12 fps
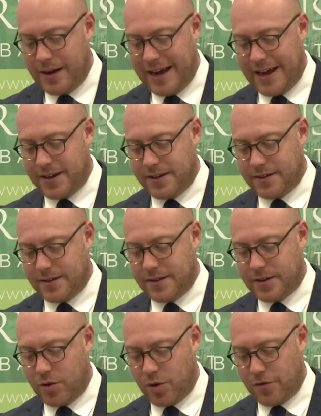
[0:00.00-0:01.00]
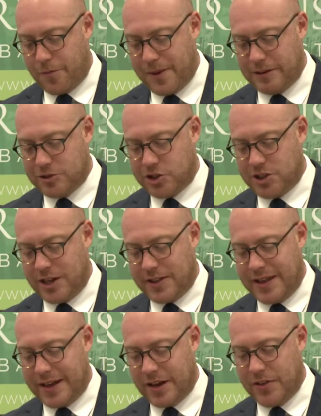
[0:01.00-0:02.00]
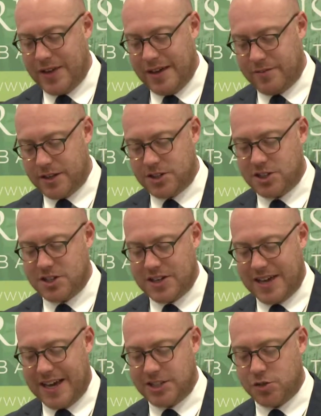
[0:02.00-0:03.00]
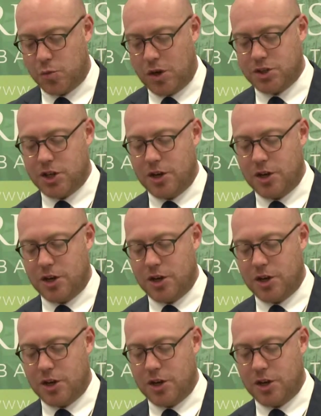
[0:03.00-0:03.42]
and the Court of Appeal said that on the evidence in the case it was